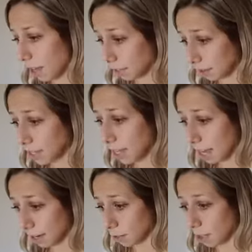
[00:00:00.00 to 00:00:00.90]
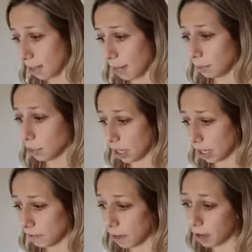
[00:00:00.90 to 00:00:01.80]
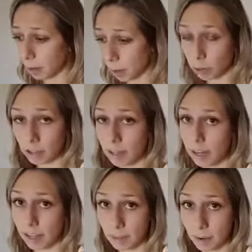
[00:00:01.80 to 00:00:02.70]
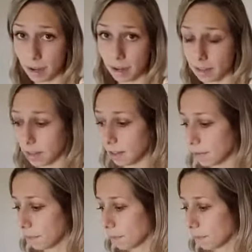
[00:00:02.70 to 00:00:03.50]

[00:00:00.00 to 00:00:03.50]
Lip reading: Love is the energy that helps transfigure emotions and experiences.